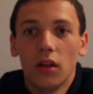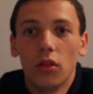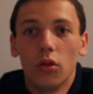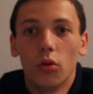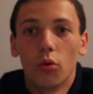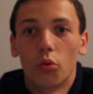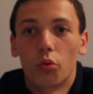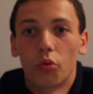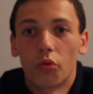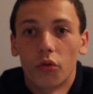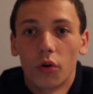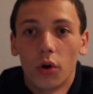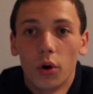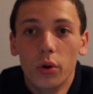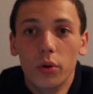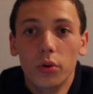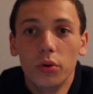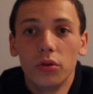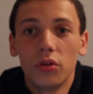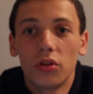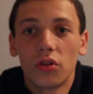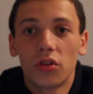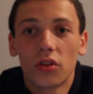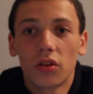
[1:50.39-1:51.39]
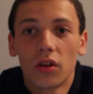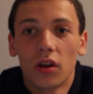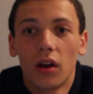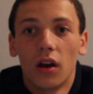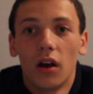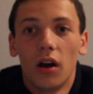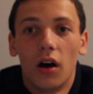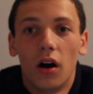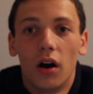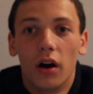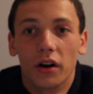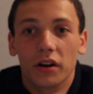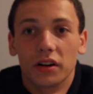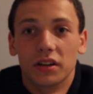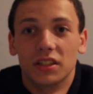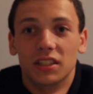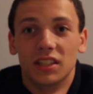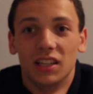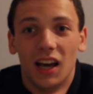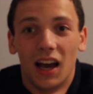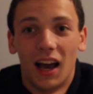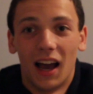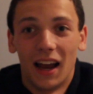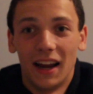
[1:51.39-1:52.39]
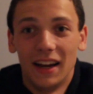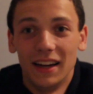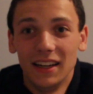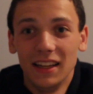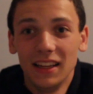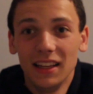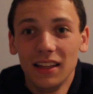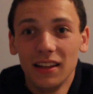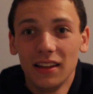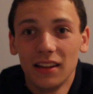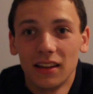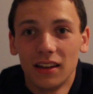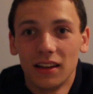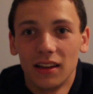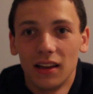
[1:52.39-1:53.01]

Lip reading: the roads are tiny,